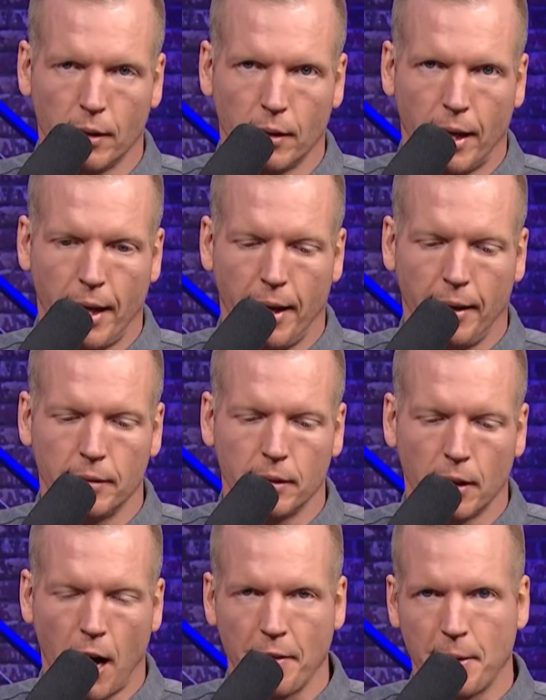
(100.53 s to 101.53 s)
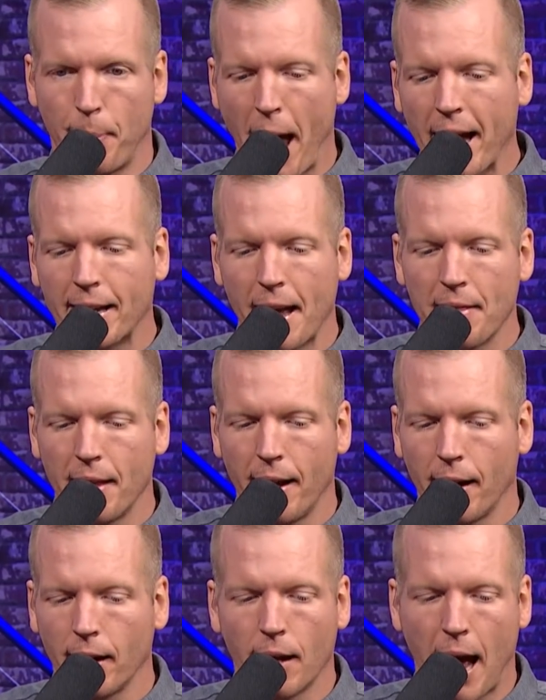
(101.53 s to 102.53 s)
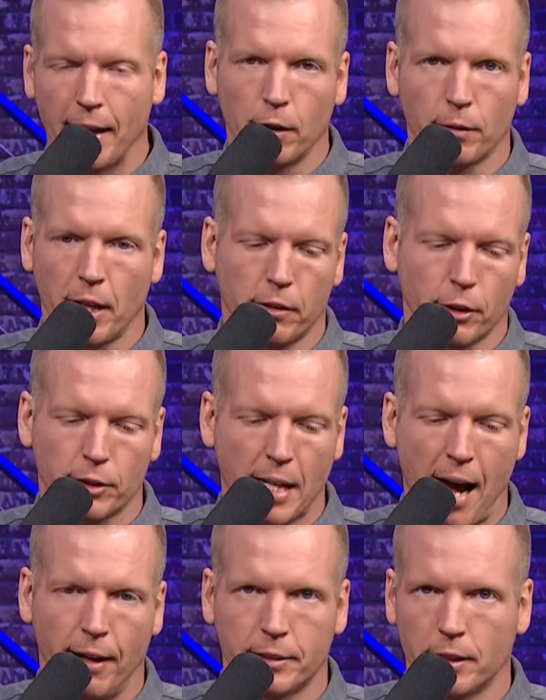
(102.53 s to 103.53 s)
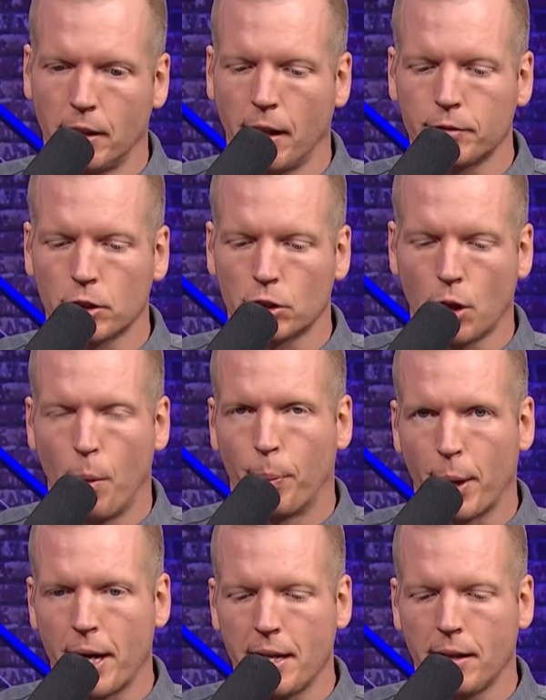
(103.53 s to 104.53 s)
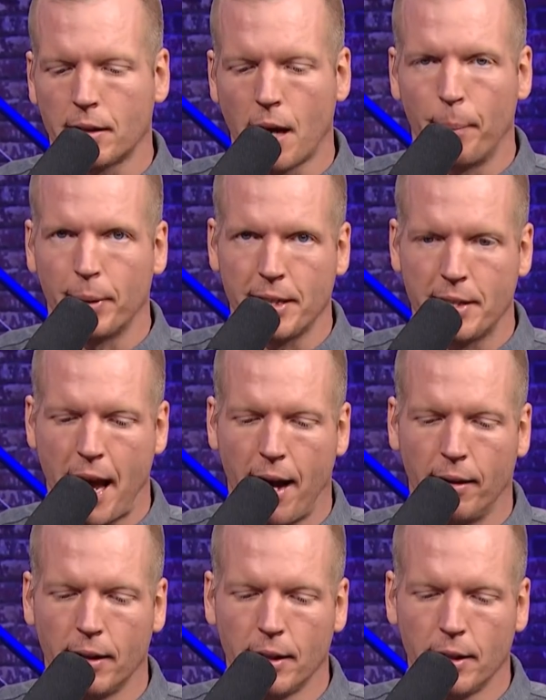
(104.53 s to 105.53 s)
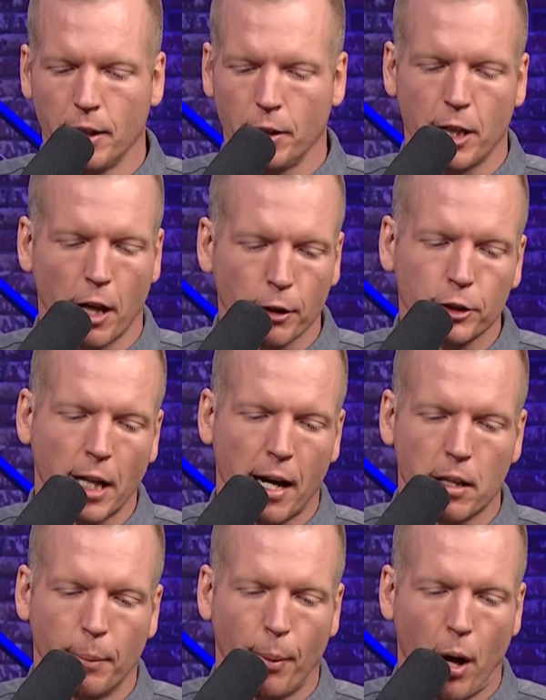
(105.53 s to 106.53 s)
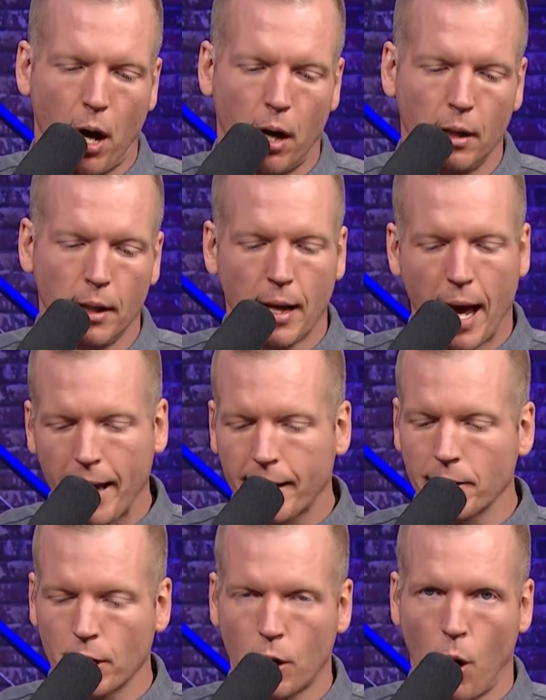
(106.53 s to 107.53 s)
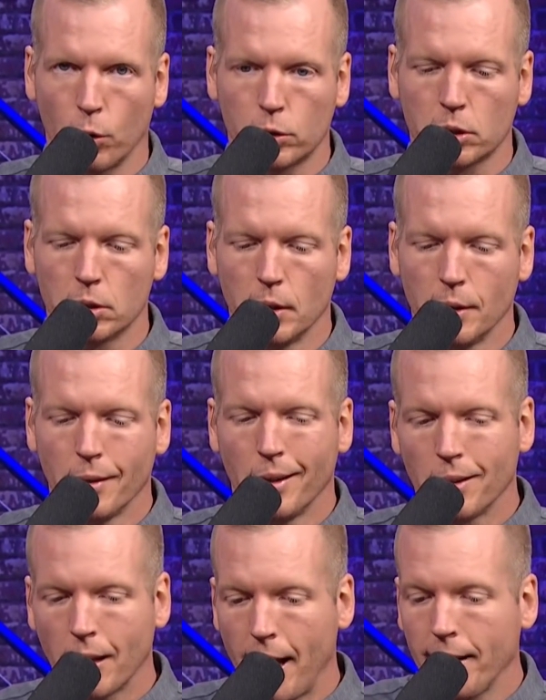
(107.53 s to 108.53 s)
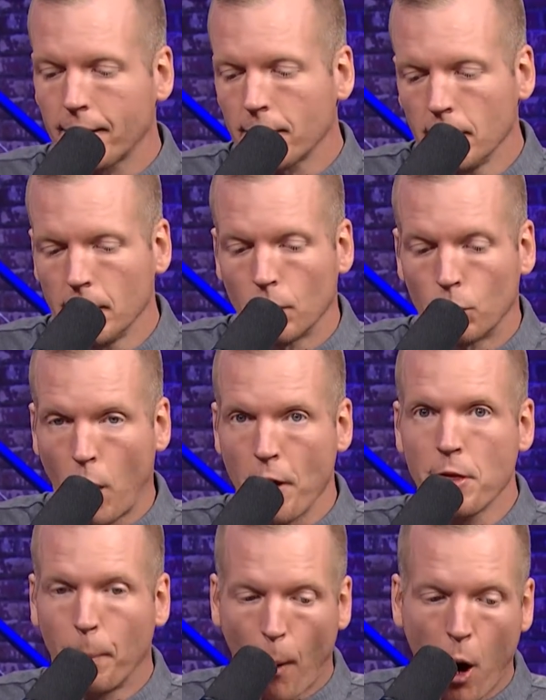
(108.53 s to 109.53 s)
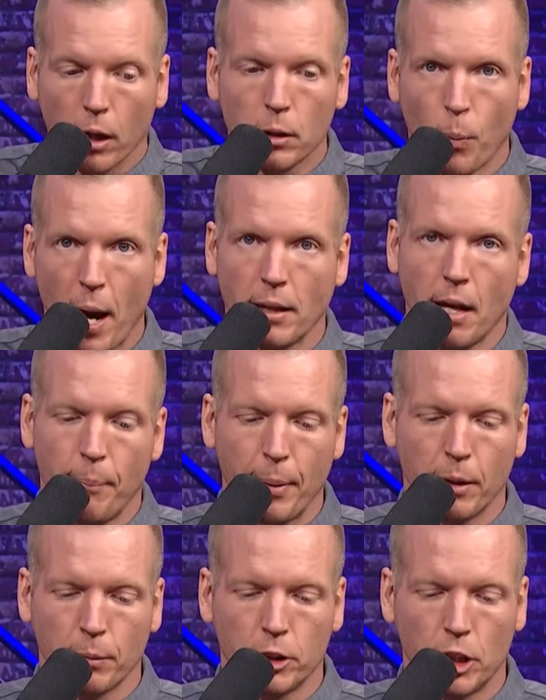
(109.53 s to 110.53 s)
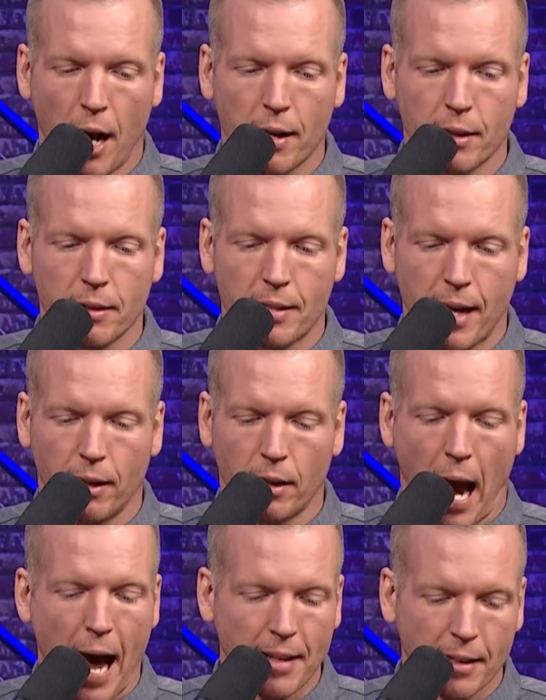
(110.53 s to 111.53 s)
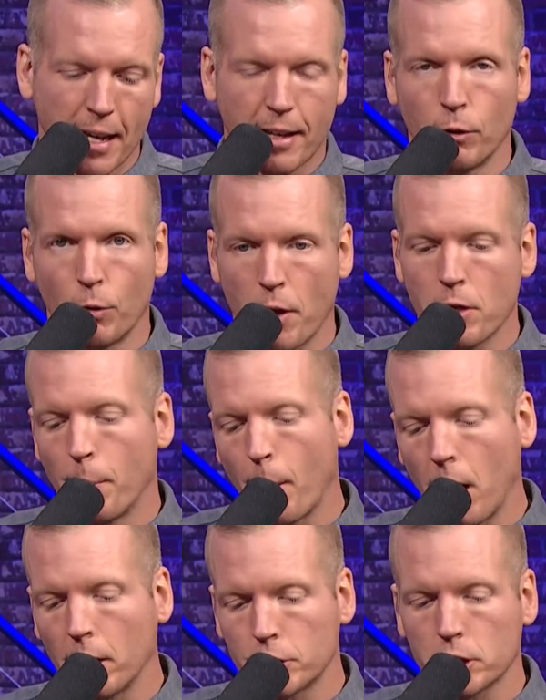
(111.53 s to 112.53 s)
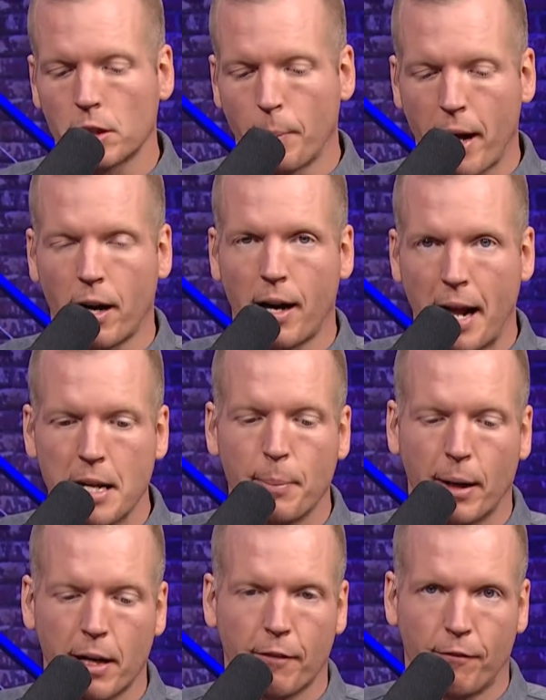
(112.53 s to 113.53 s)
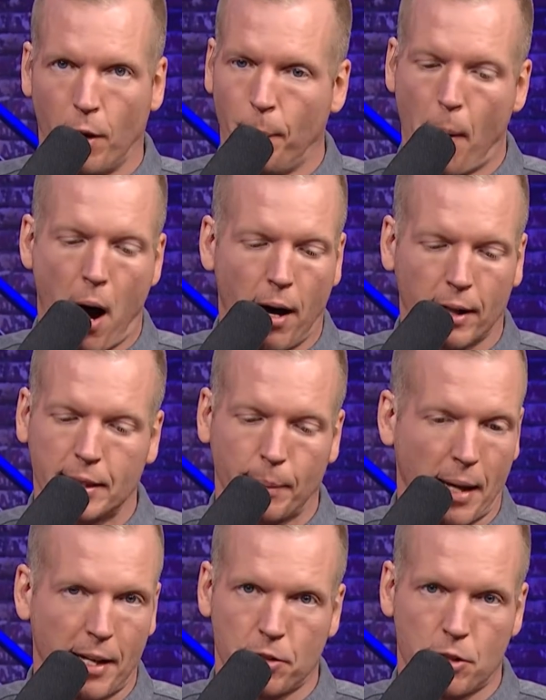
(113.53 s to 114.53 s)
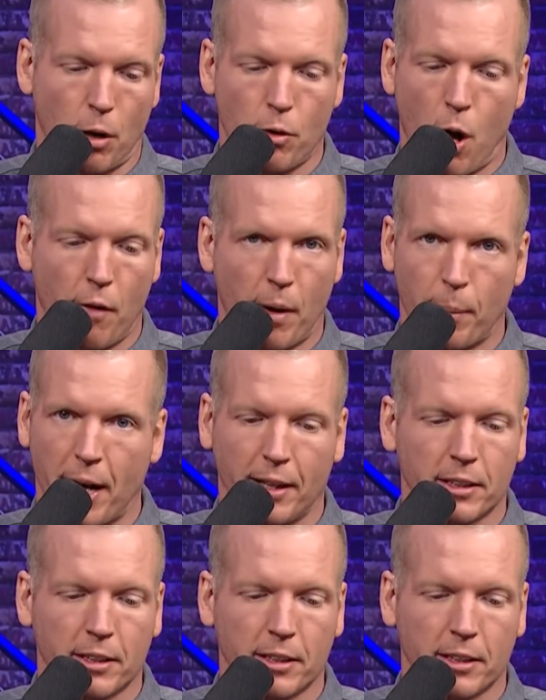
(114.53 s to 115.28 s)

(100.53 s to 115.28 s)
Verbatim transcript: And on the back end there, I don't think they're talented enough to slow Brady and company down. You know, the other side of the ball, hey, can the Colts, like, run the ball the way they've been with Jonathan Taylor? I think they can run the ball just about on anybody in football, except I just don't know if I'm ready